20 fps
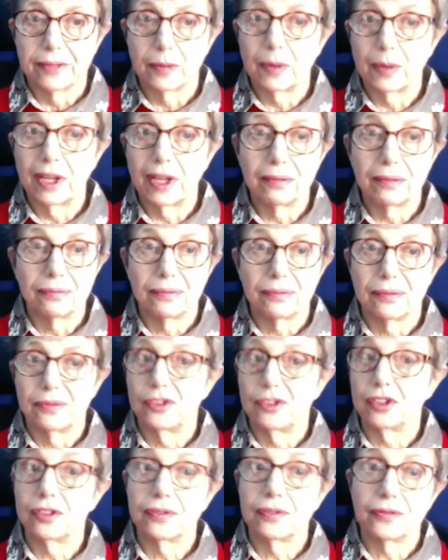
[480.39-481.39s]
Well,
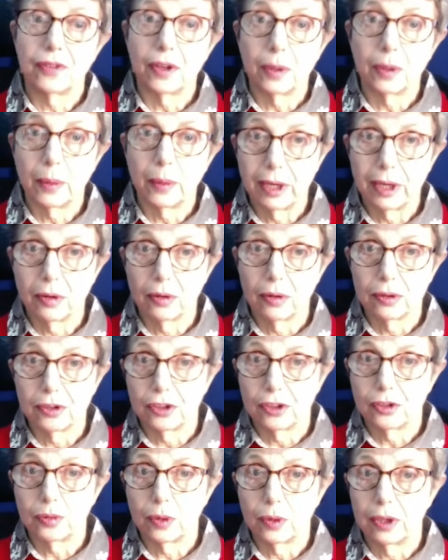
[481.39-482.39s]
just following
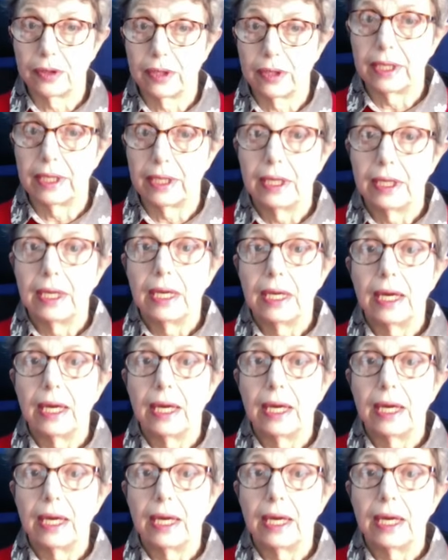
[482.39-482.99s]
orders, they?